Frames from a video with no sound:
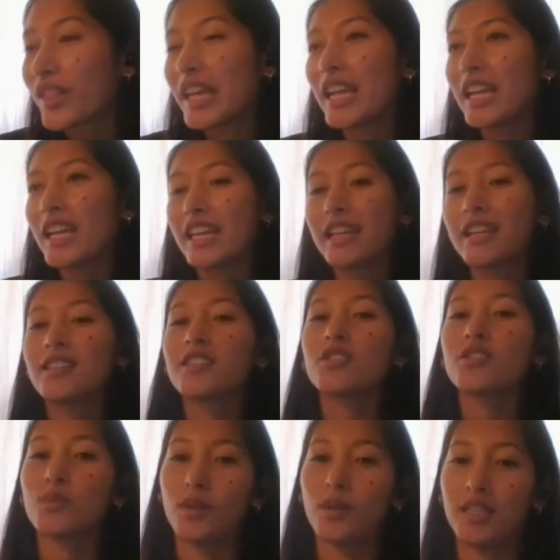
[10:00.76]
thing, it isn't
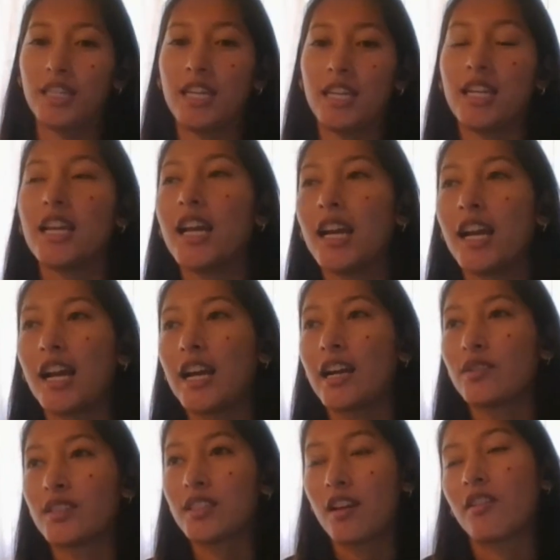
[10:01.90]
just one thing. I
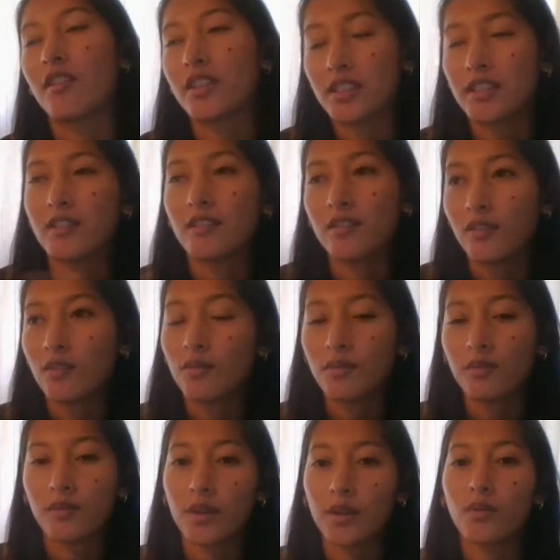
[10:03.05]
would say obviously
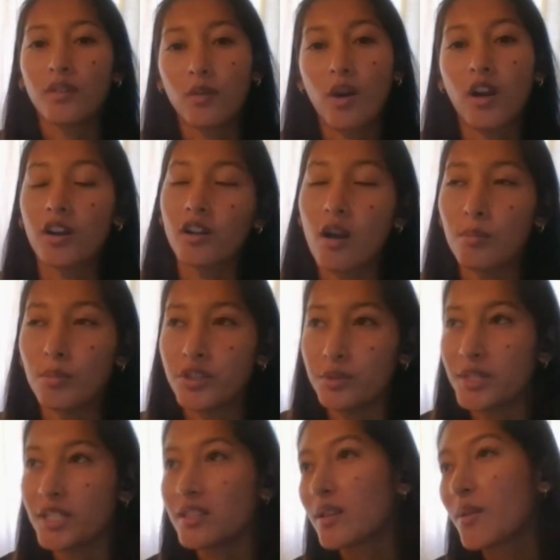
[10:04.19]
like our
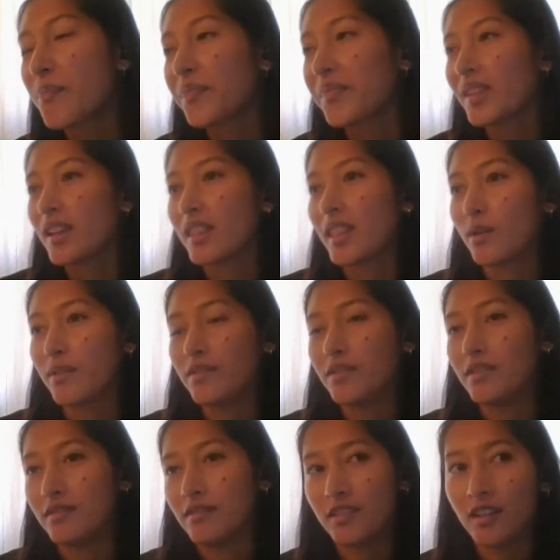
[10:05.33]
accomplishments that we've
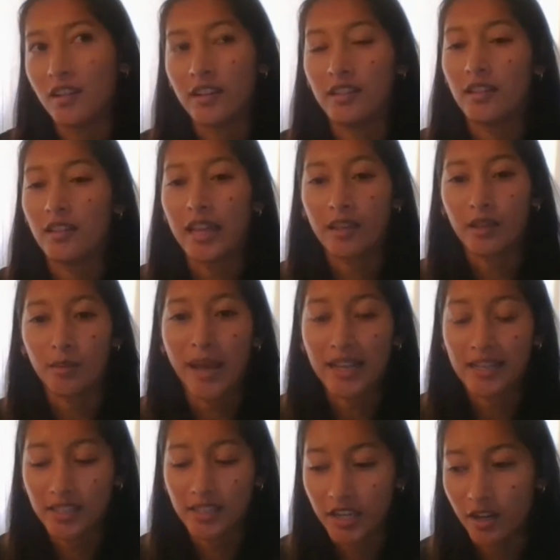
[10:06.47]
done in like the
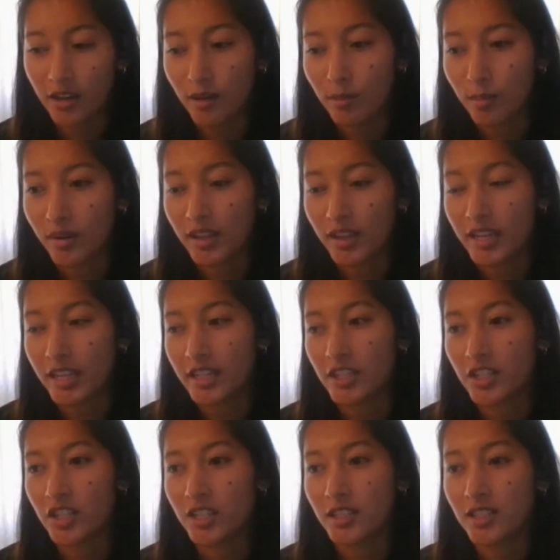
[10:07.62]
past year, but
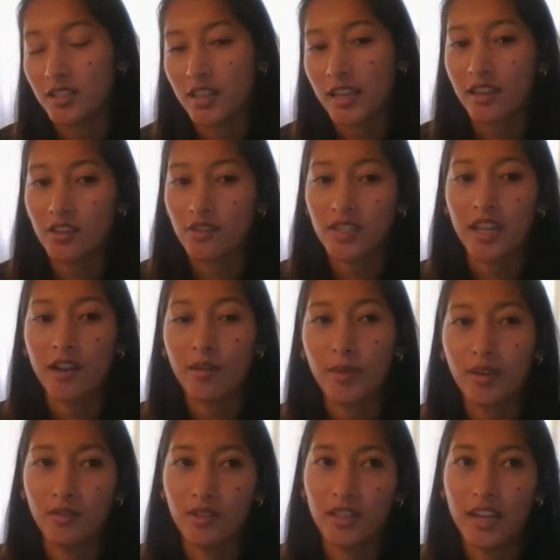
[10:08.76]
it's just like you said, I've
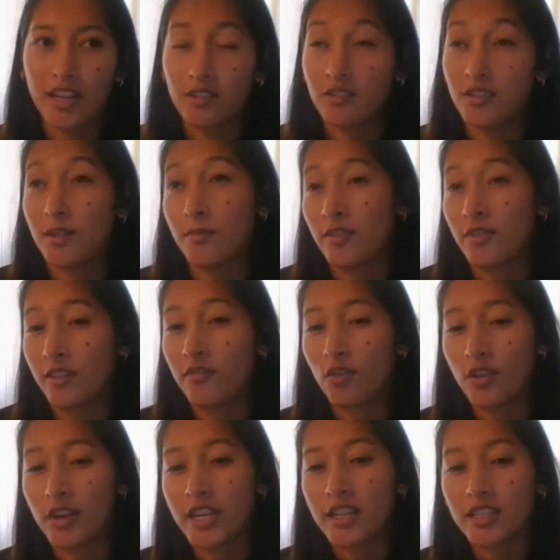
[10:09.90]
been with the national team for like
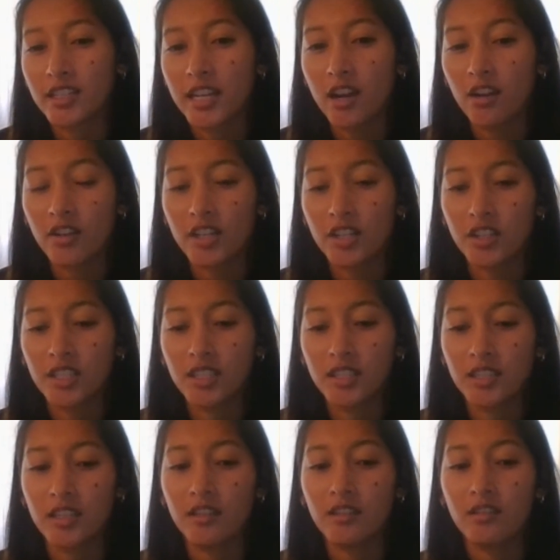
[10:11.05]
4 years now, and just
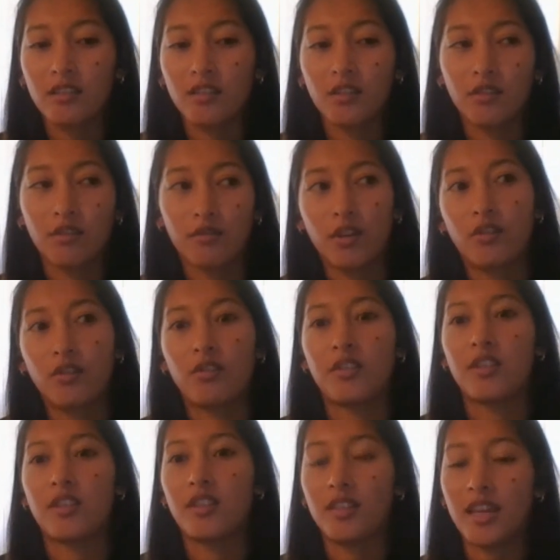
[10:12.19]
seeing the
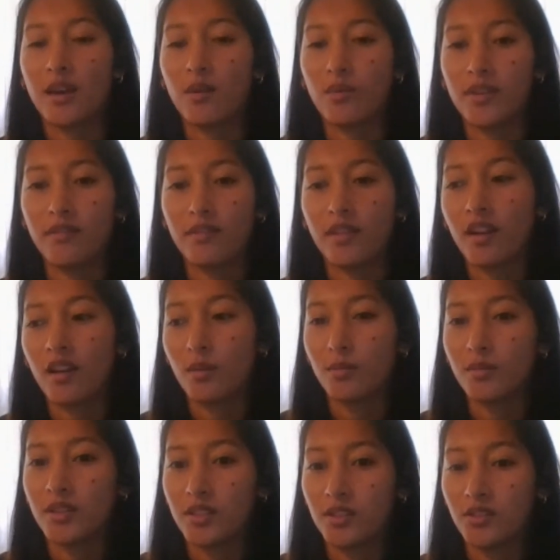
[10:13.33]
growth that we've come
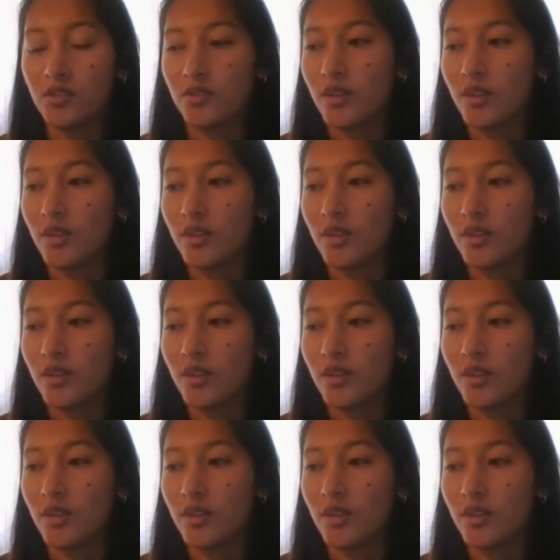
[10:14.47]
to,